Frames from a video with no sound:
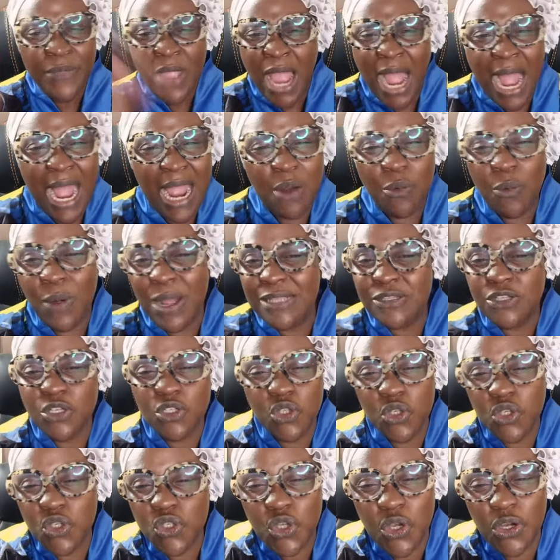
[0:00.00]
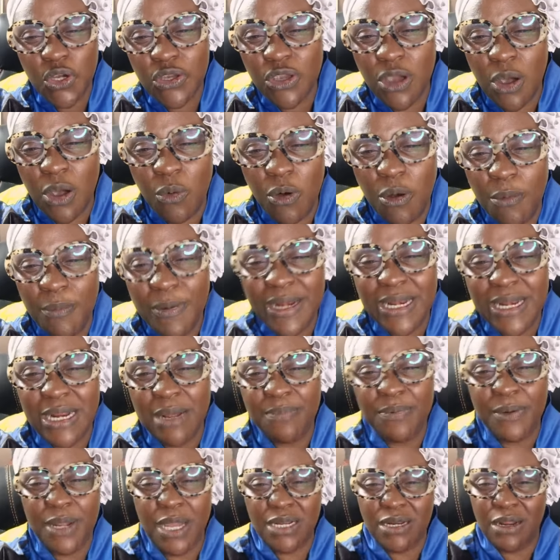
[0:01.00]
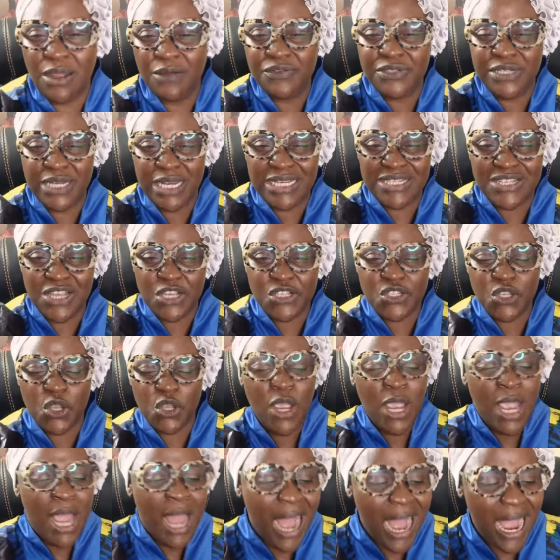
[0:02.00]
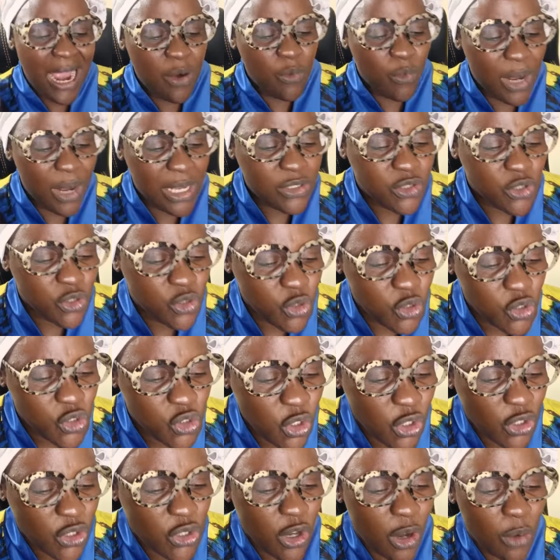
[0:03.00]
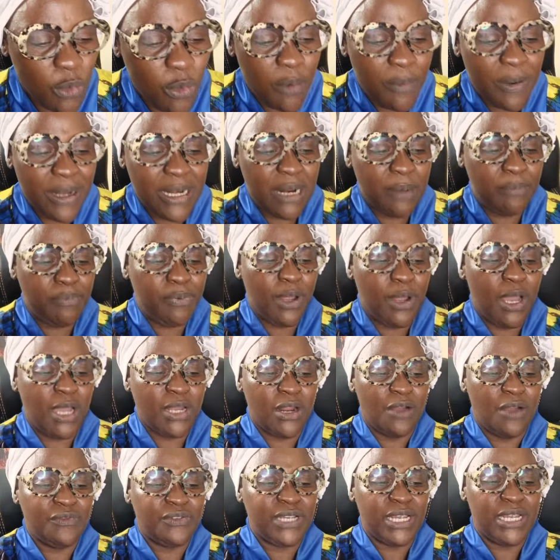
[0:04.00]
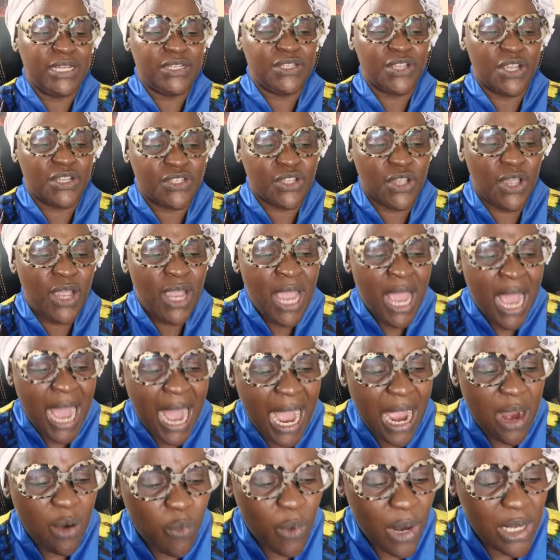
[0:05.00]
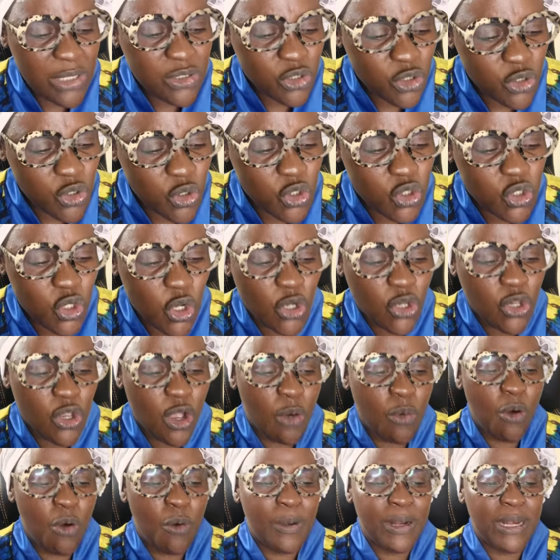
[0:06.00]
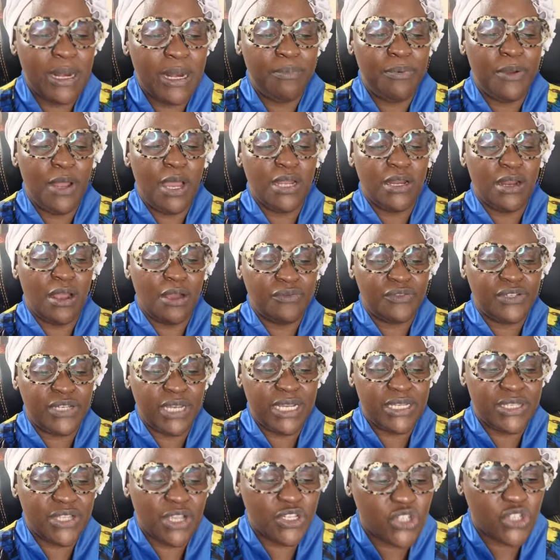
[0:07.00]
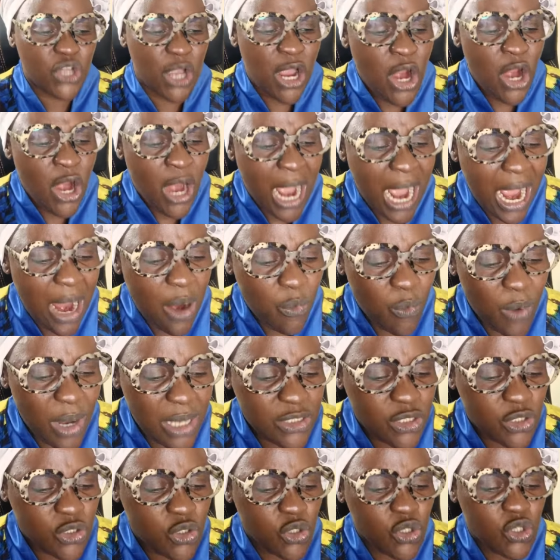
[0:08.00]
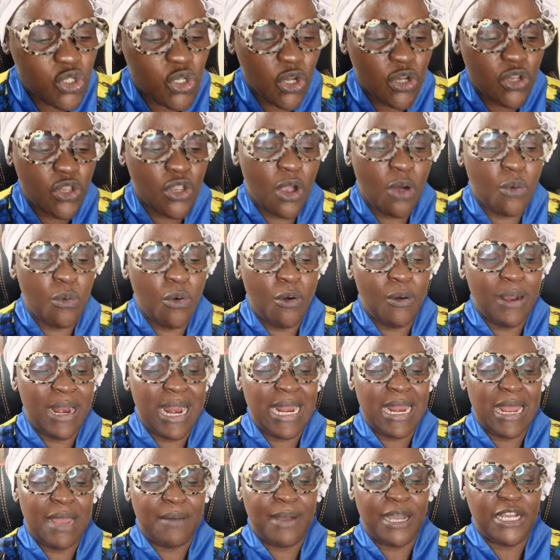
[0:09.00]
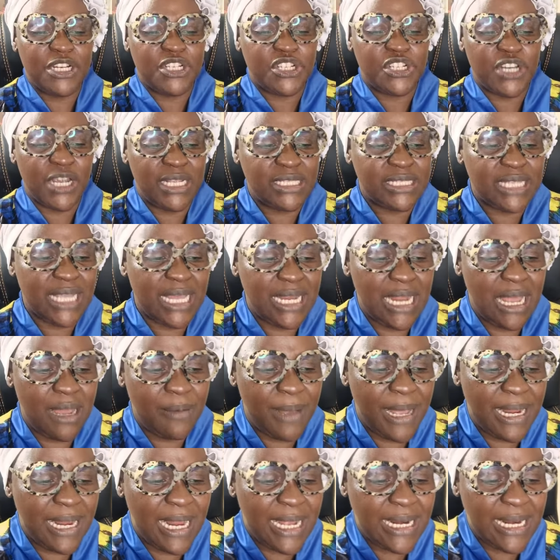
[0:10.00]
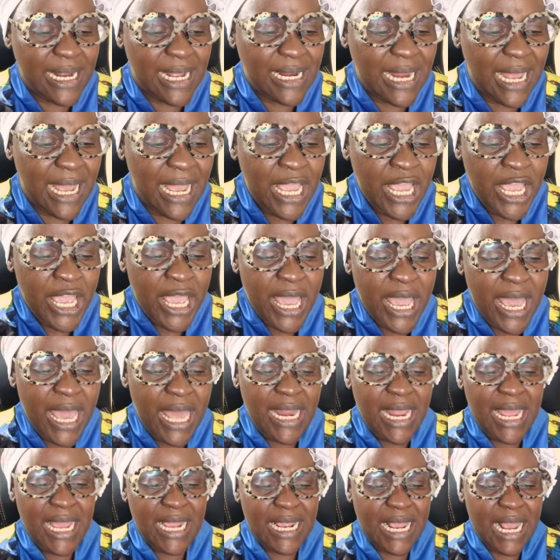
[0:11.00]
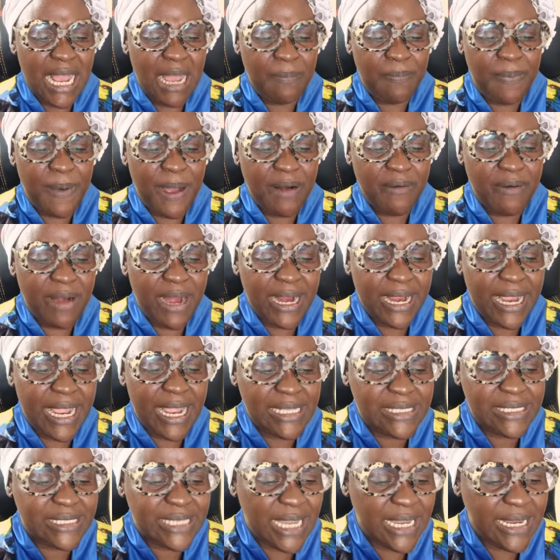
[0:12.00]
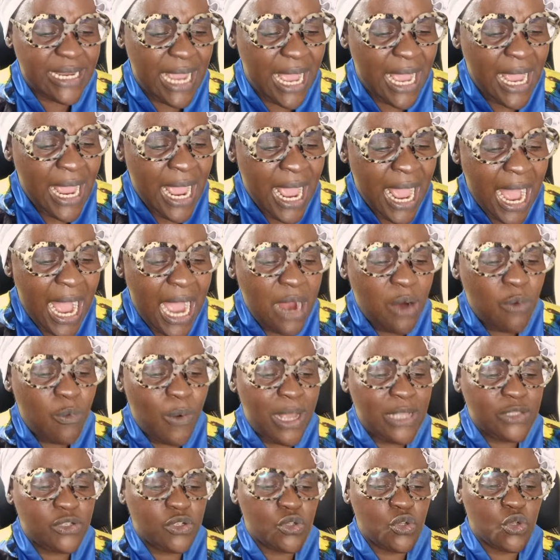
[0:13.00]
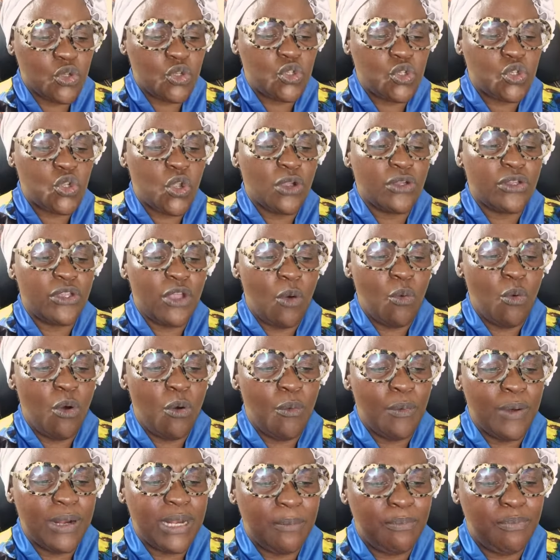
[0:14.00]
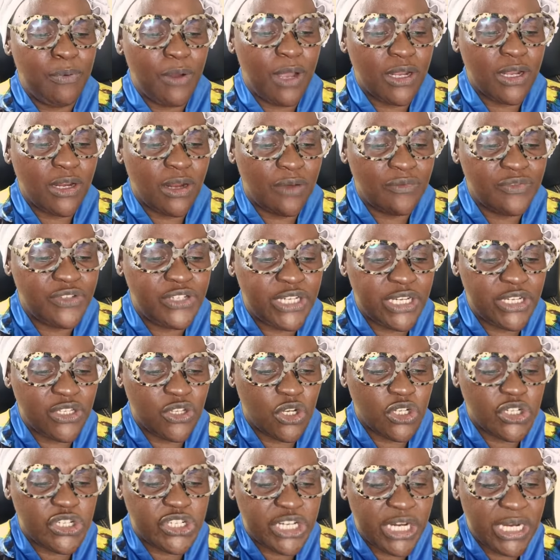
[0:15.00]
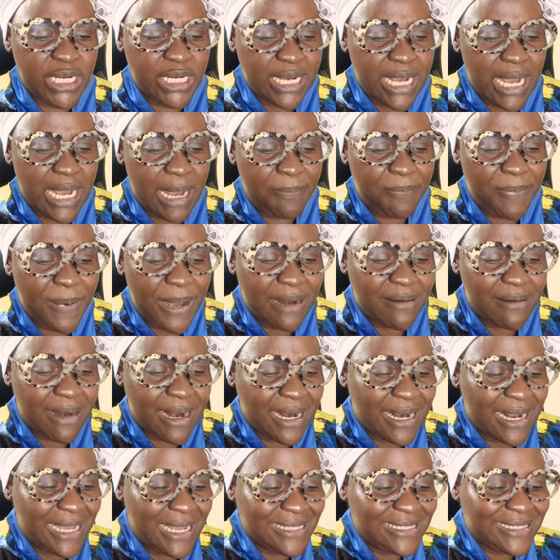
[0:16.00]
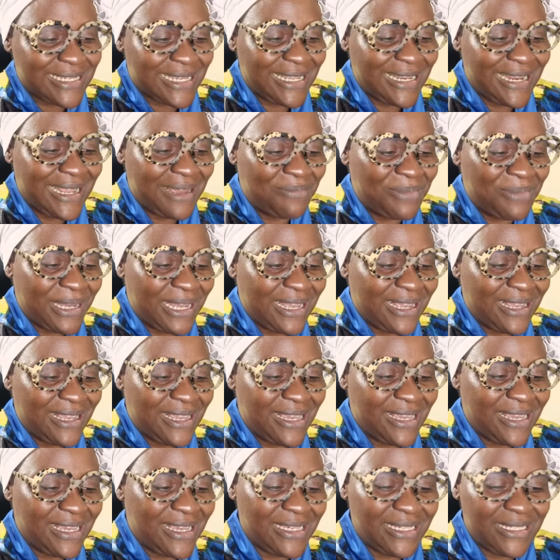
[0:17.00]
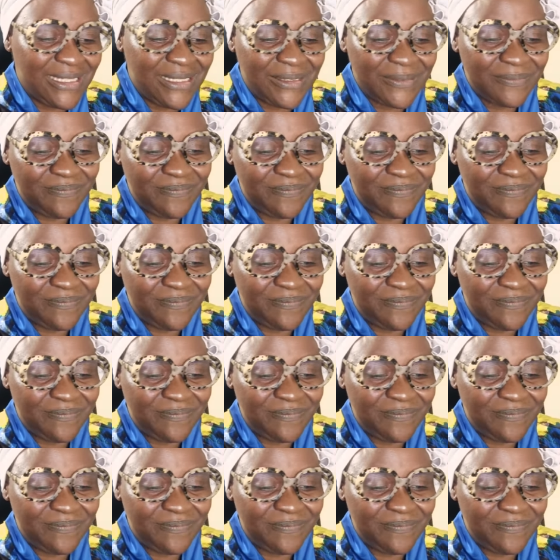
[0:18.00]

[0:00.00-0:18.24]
I want you to soak your womb in the blood of Jesus. I want you to soak your womb in the blood of Jesus. I want you to soak your womb with the blood of Jesus. I want you to soak your womb. Alaba shanta lava la la la. Eleka parekete ya. I want you to soak your womb with the blood of Jesus. Sheka parakata lava. Hey.